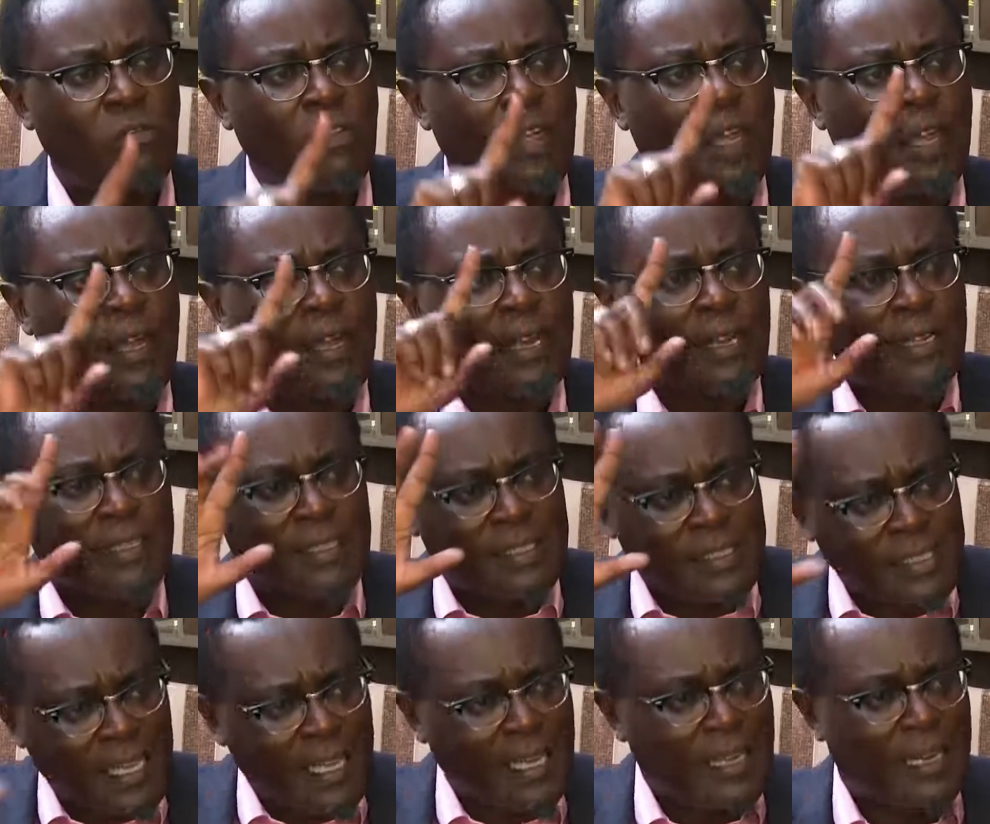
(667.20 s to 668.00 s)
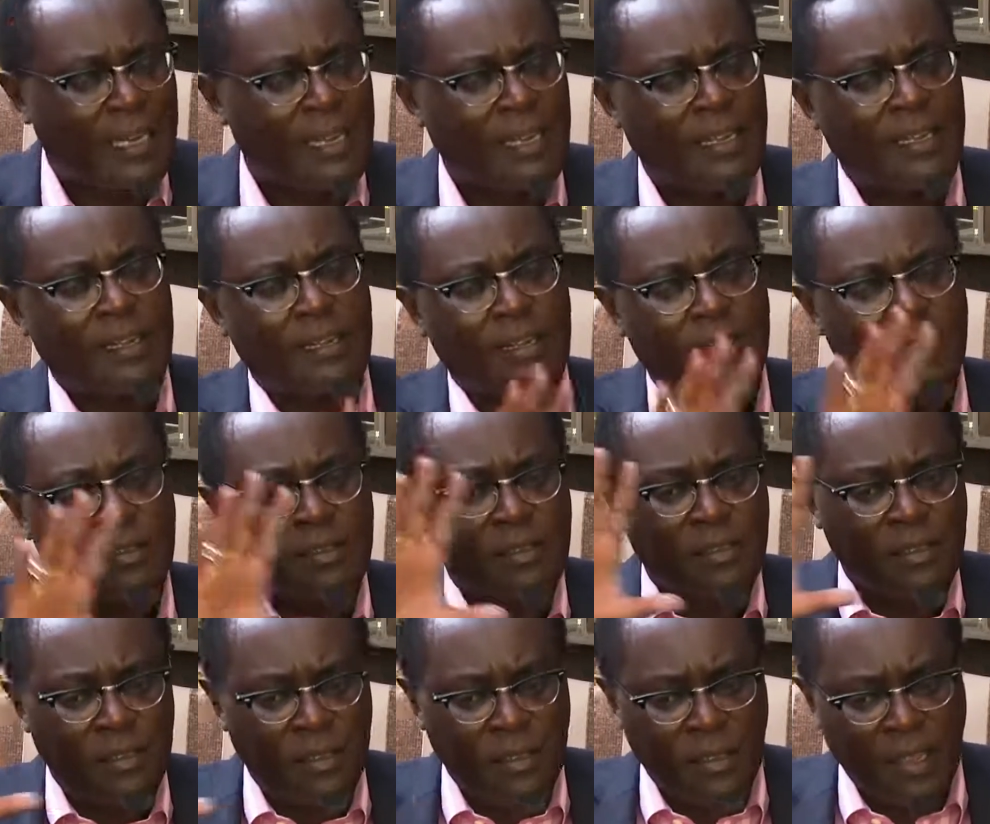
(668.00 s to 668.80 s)
the cyclic
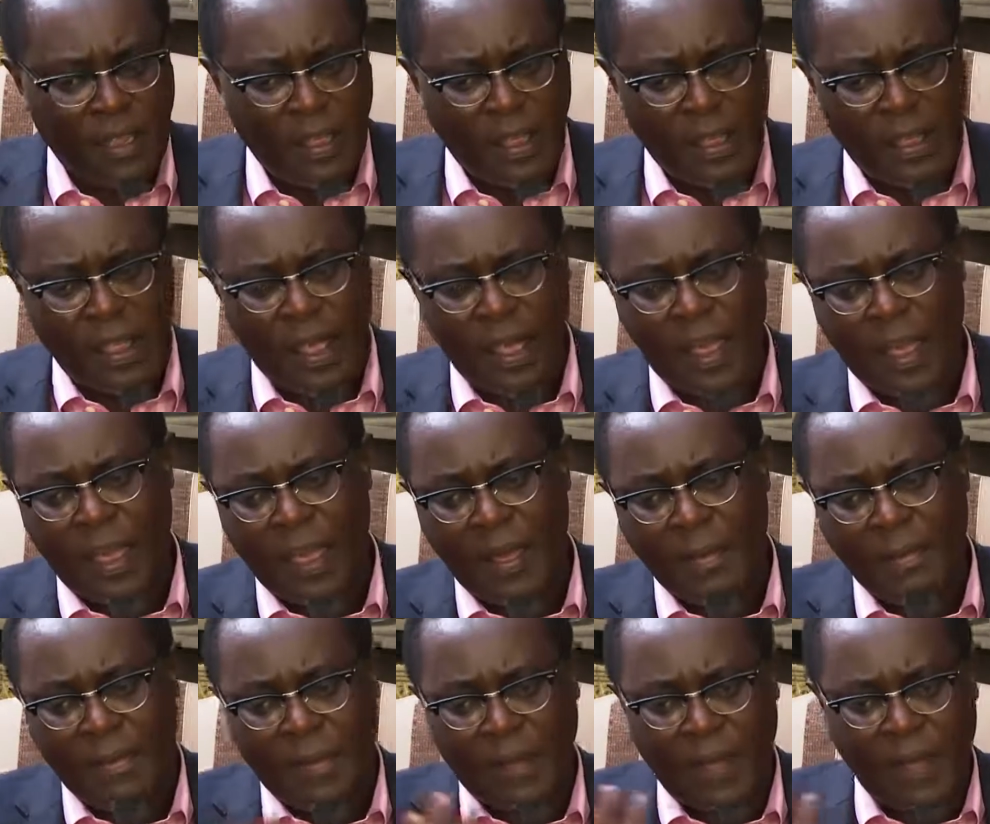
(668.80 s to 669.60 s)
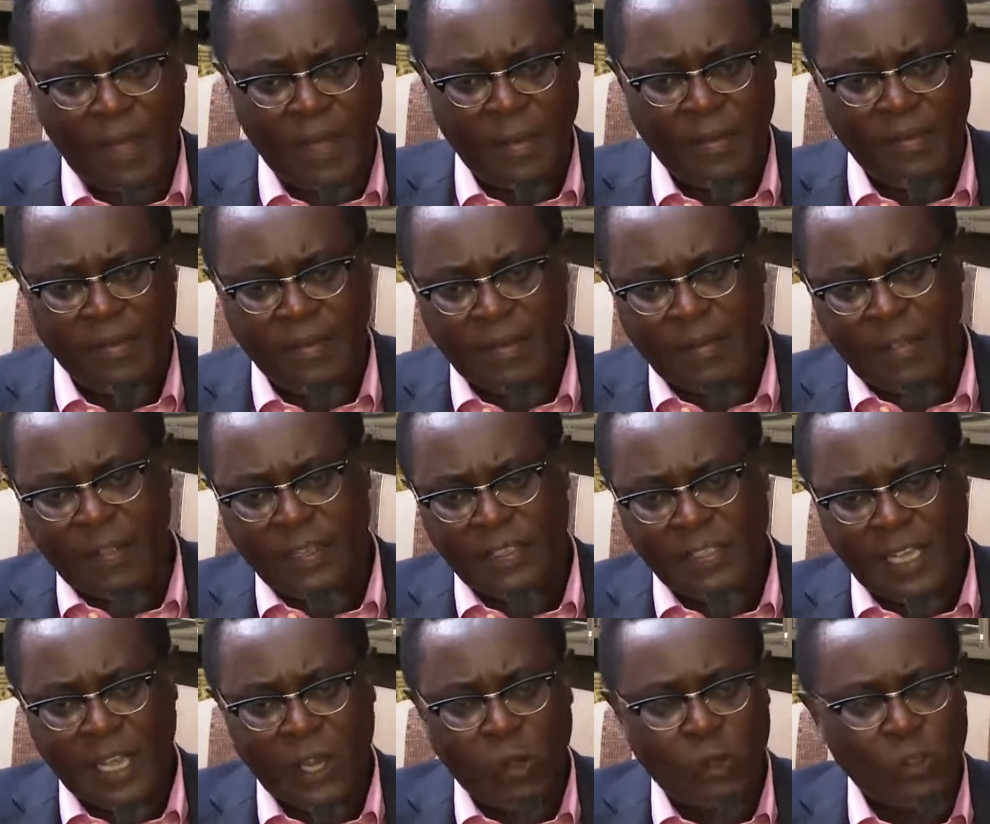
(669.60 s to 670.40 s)
the
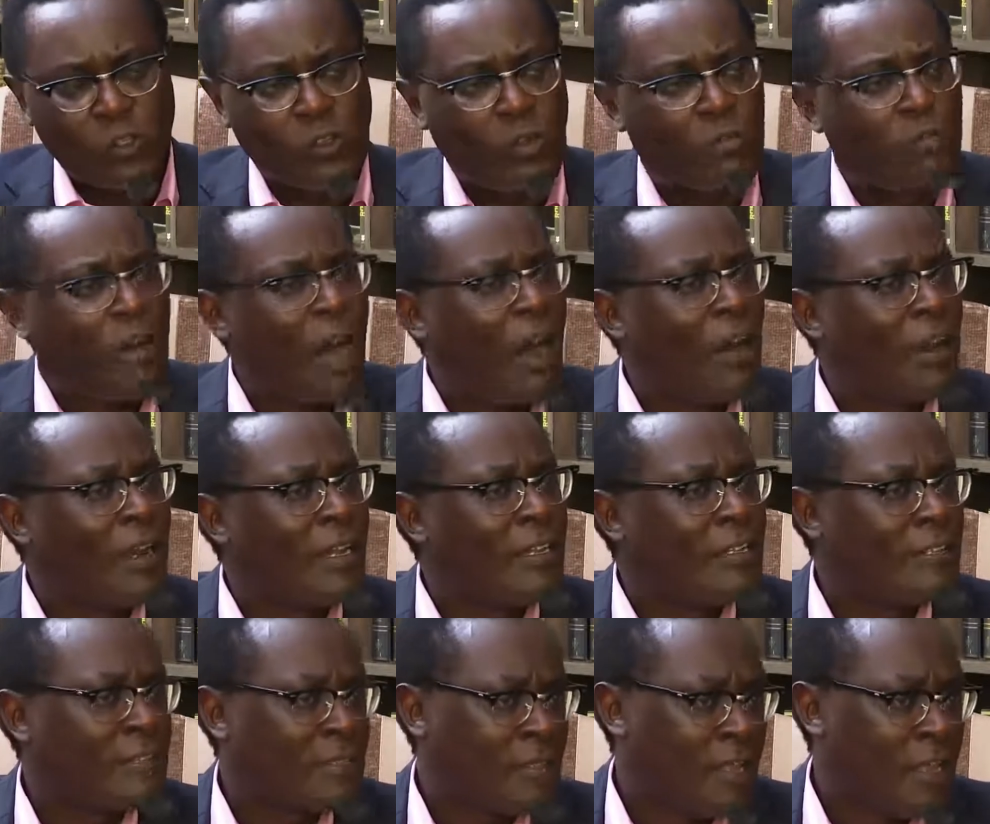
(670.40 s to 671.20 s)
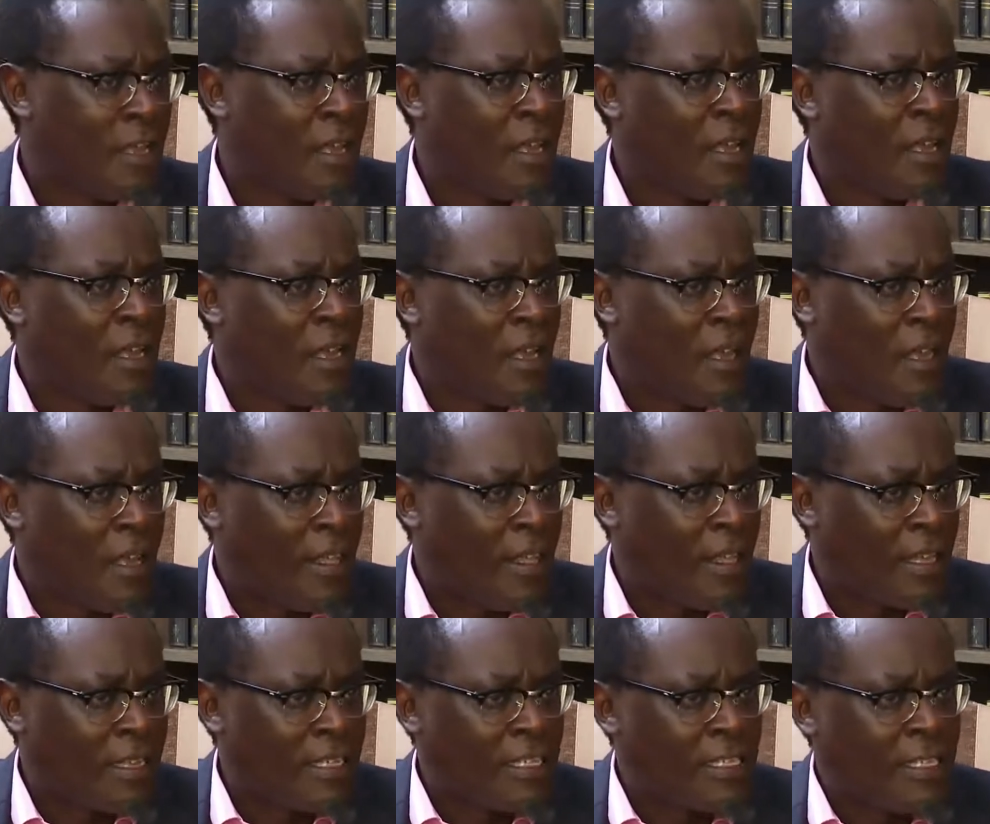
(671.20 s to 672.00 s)
cycles of violence
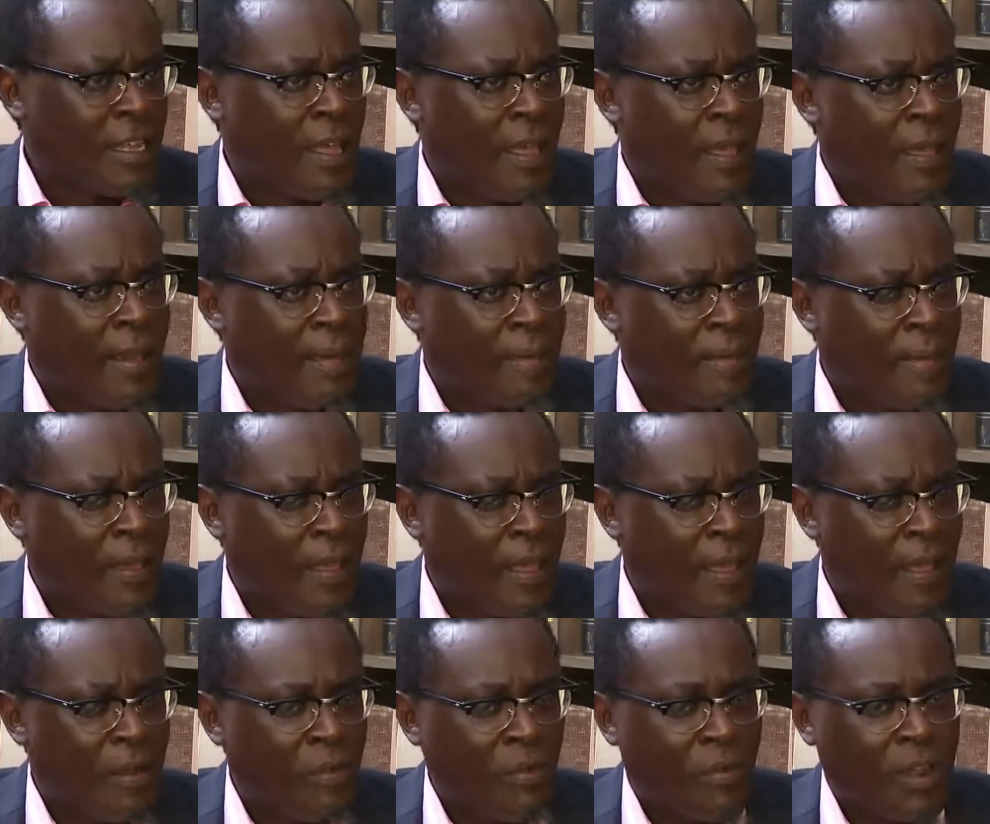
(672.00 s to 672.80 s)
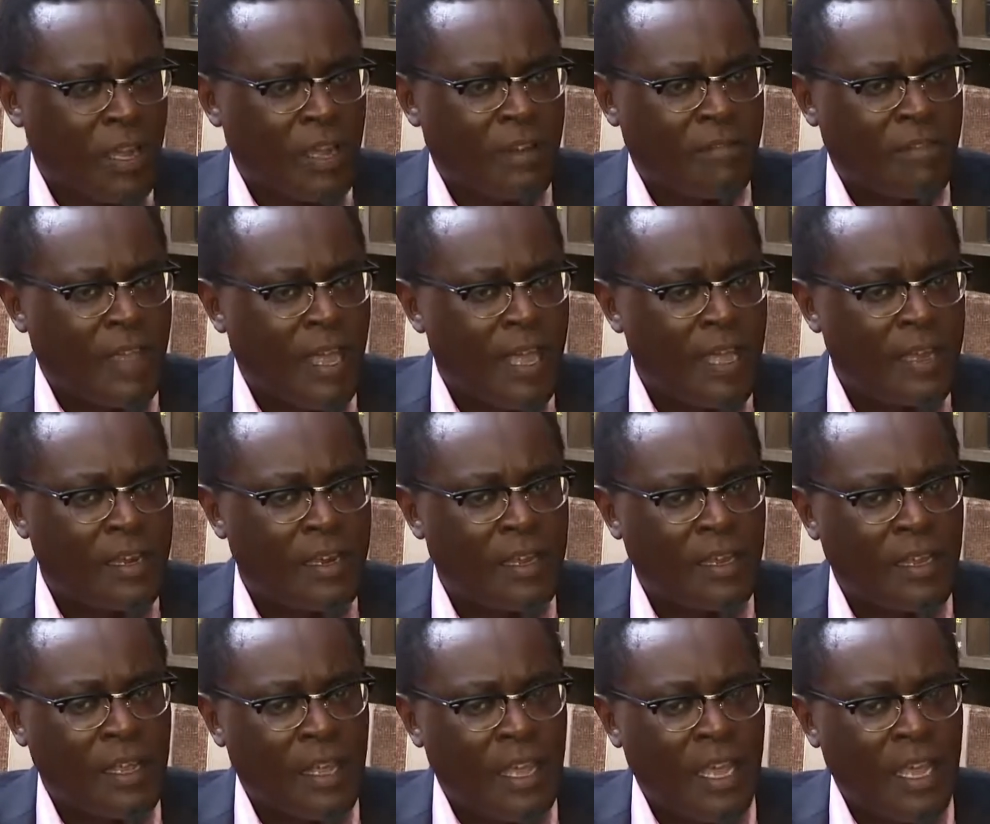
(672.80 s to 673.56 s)
that we have had.